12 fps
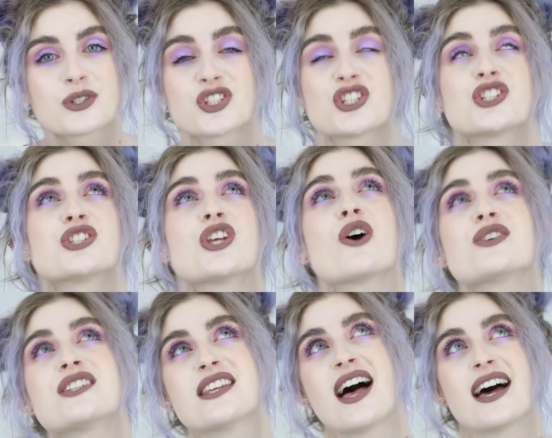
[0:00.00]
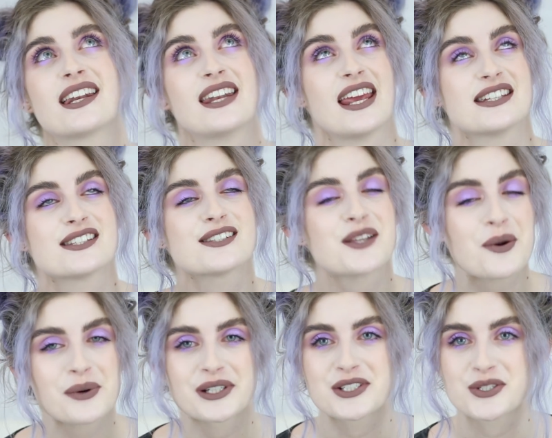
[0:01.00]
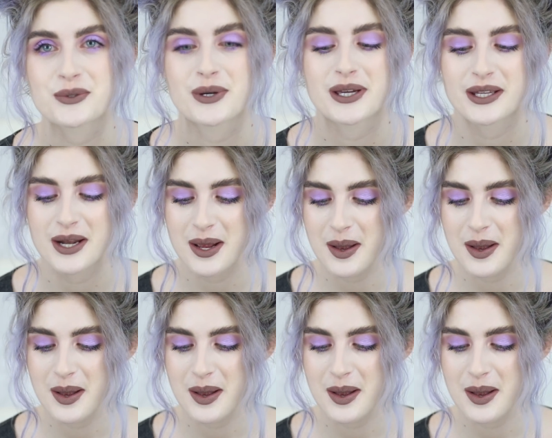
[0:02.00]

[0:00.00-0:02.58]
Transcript: which is so sad, and I so want to do it,